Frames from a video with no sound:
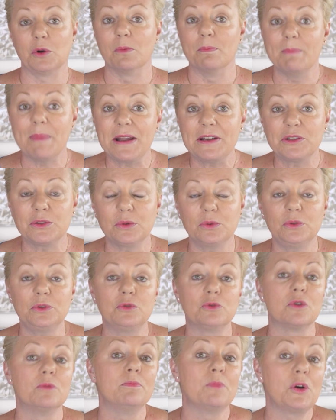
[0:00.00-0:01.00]
your mental,
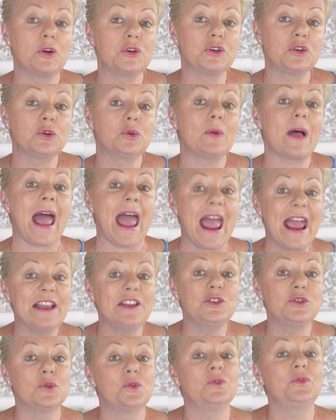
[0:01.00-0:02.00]
your emotional,
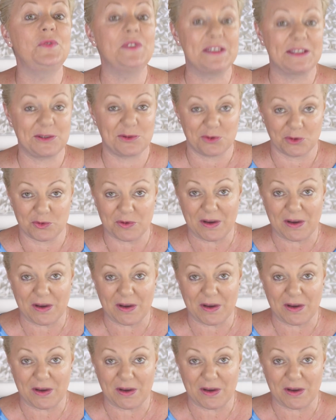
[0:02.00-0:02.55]
and your physical